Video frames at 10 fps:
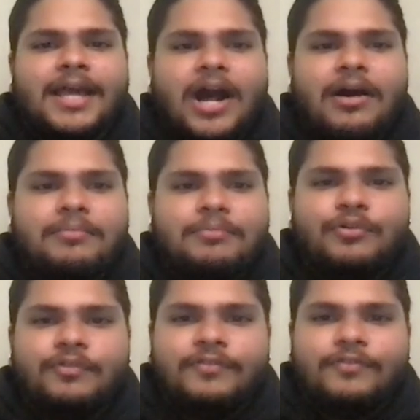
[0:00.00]
got
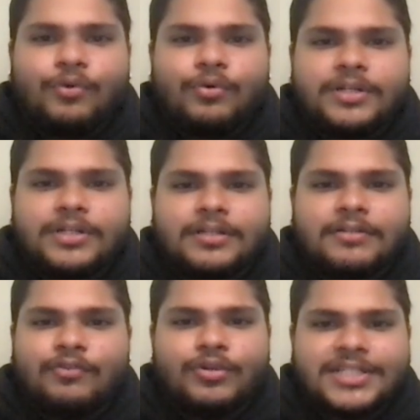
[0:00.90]
moved four
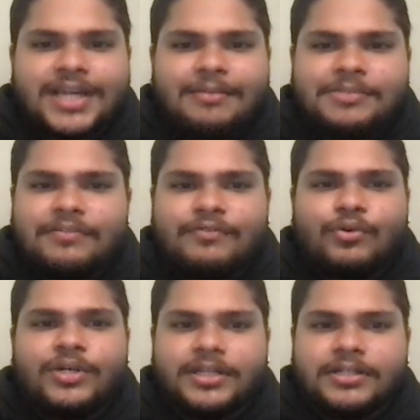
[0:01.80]
four times in
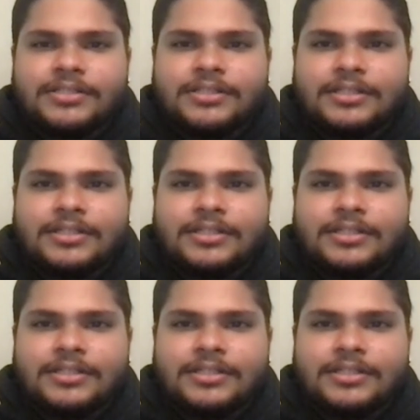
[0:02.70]
four years